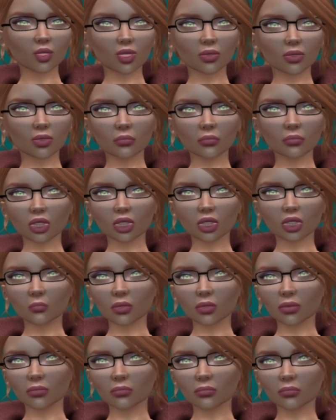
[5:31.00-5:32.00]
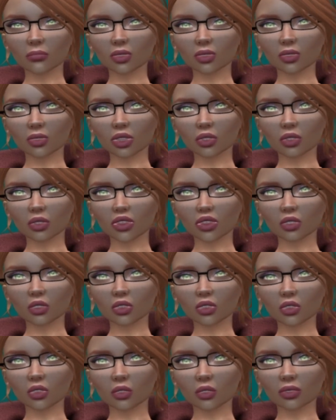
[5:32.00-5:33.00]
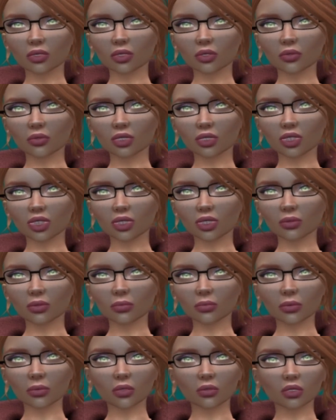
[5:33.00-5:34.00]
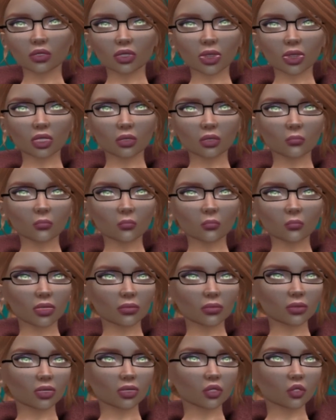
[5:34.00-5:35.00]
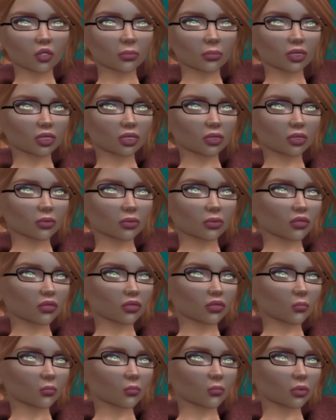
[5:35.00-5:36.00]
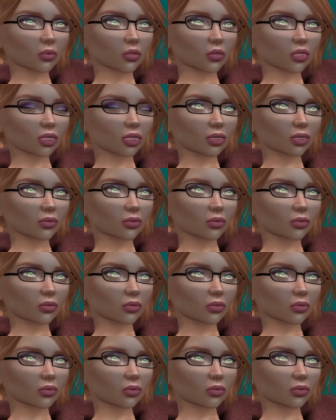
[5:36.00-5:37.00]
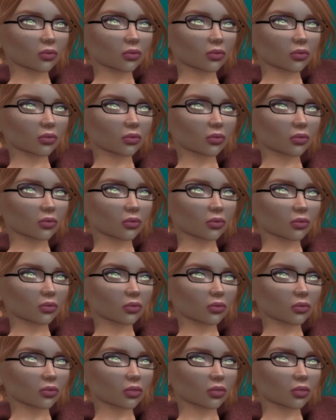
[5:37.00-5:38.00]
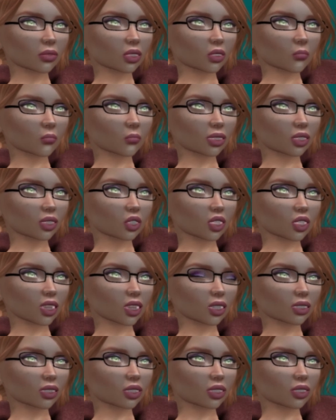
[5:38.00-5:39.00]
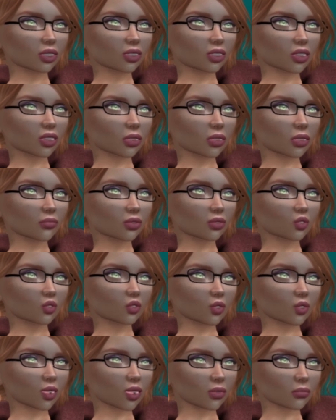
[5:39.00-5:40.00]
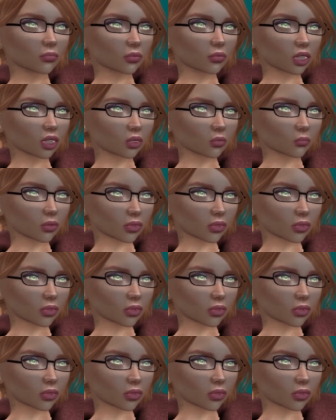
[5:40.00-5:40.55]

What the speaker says: out there that do have MS, and it is hitting younger and younger kids each day. So, and each year, each month.